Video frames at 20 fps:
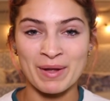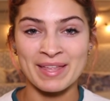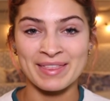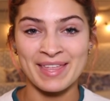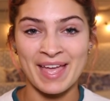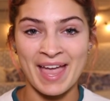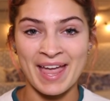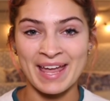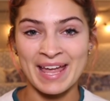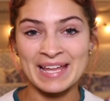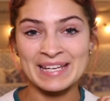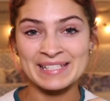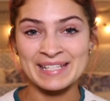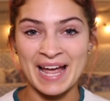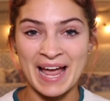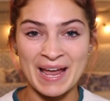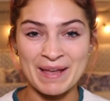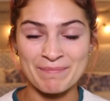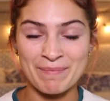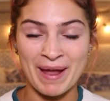with a
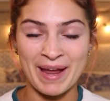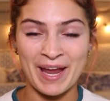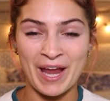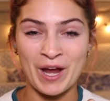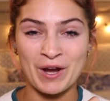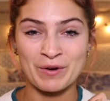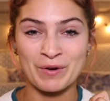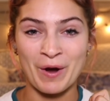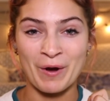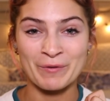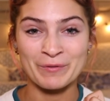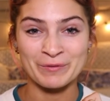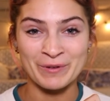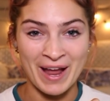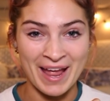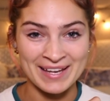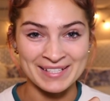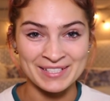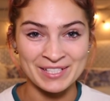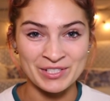dyeing my hair
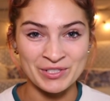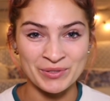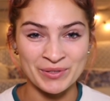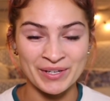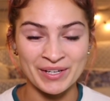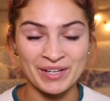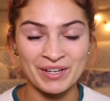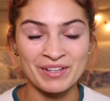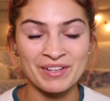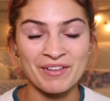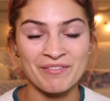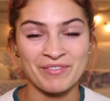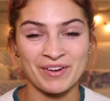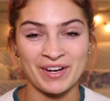red tutorial